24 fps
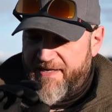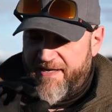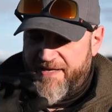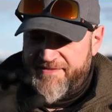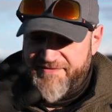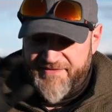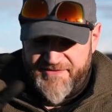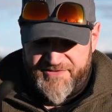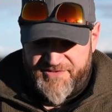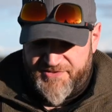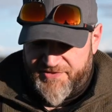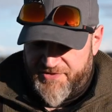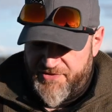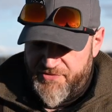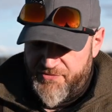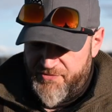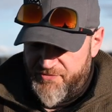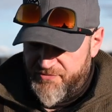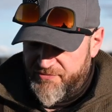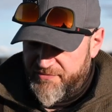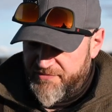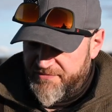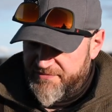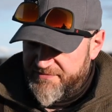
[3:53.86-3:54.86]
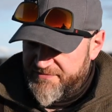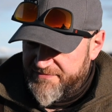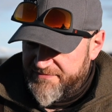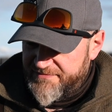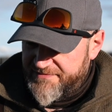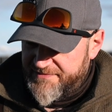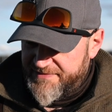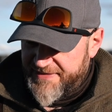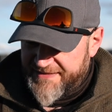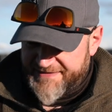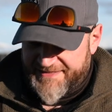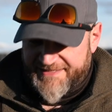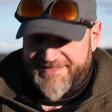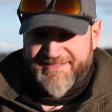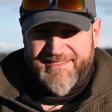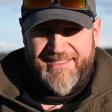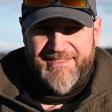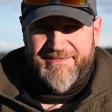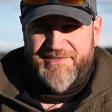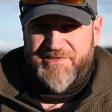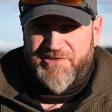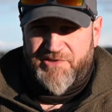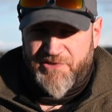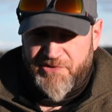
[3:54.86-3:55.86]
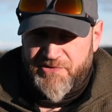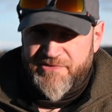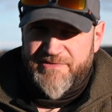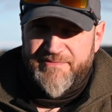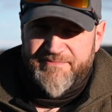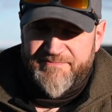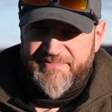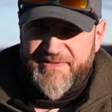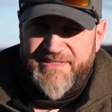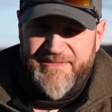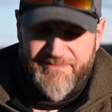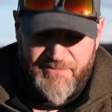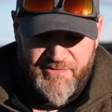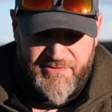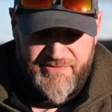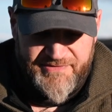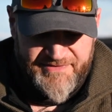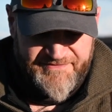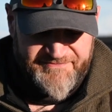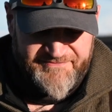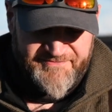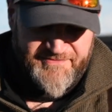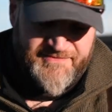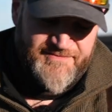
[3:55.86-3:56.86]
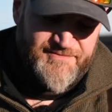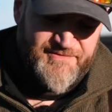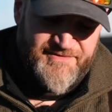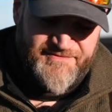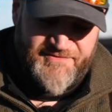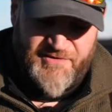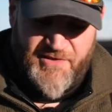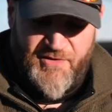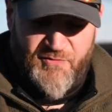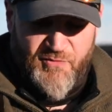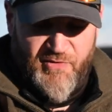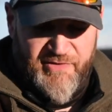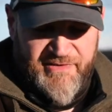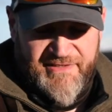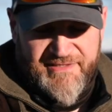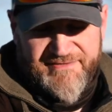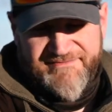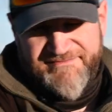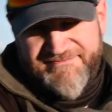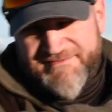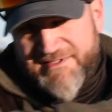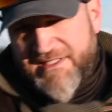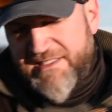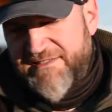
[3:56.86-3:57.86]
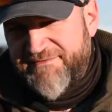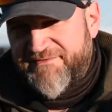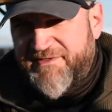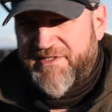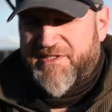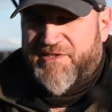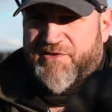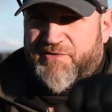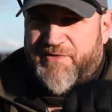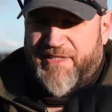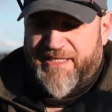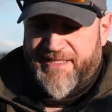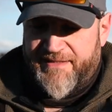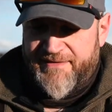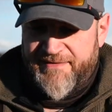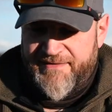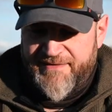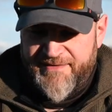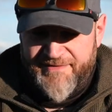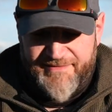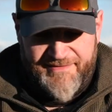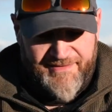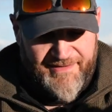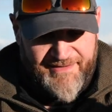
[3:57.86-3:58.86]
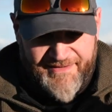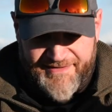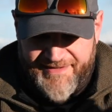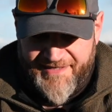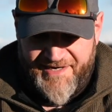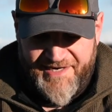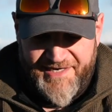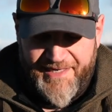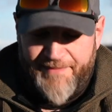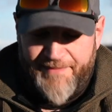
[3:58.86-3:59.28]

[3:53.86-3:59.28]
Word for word: And the two as I said, couldn't be more different. We've got one that's very, very quick, uh, an